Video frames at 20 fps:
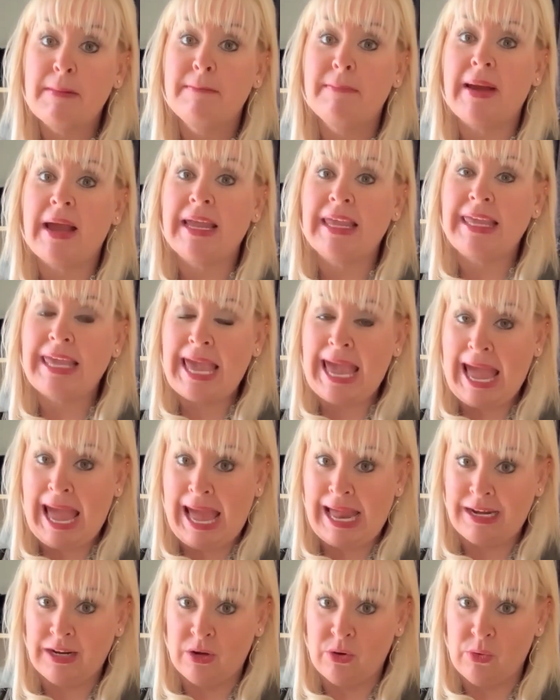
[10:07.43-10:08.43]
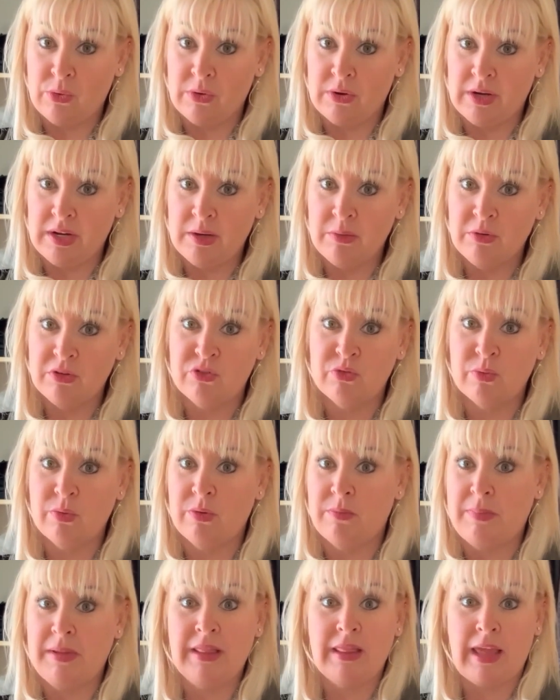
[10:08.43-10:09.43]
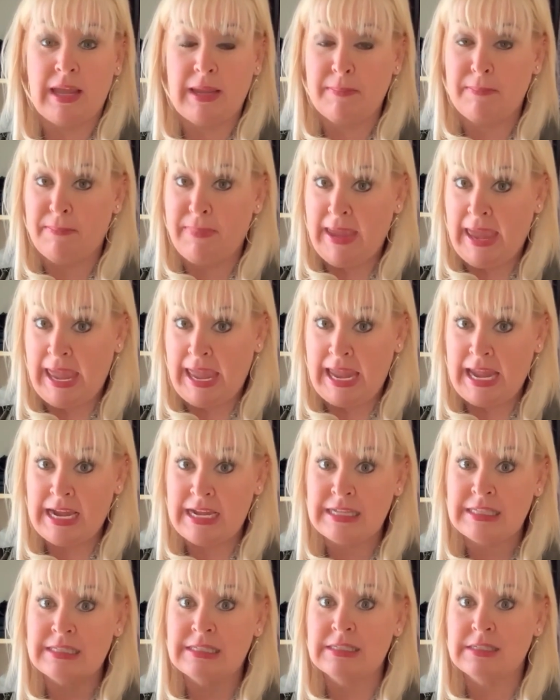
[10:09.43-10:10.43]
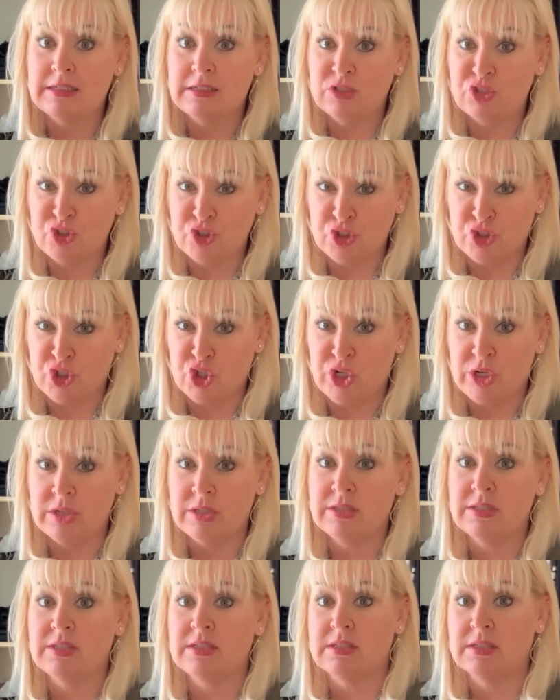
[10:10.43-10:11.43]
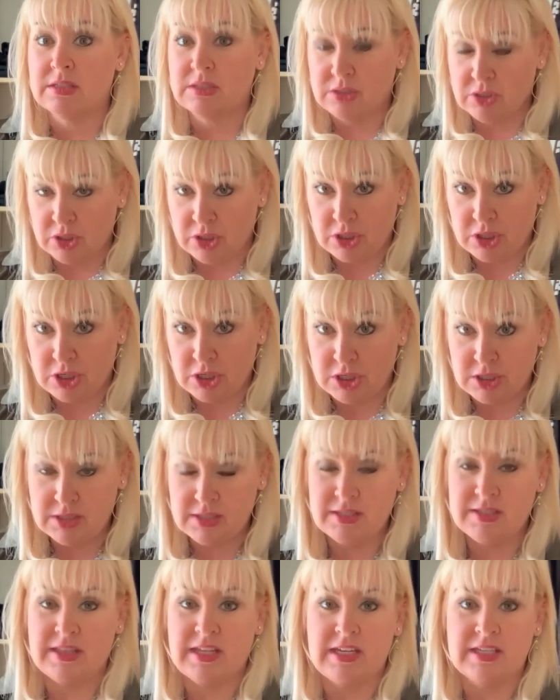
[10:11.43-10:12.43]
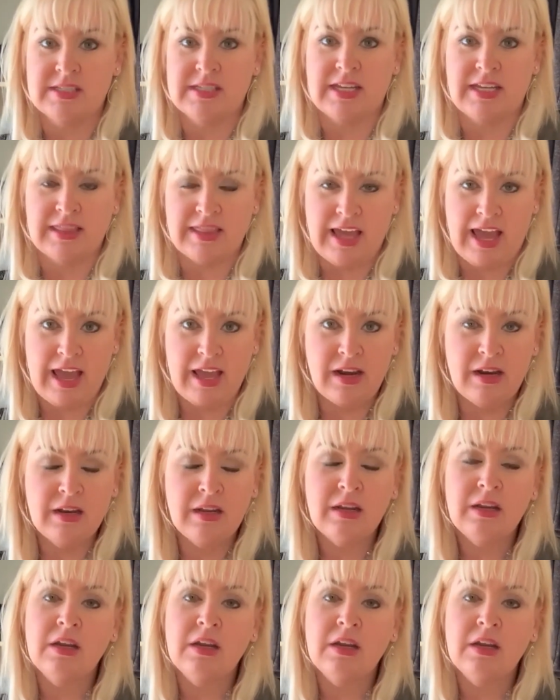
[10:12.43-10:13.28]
by category, which would be like pants, shirts, skirts, things like that.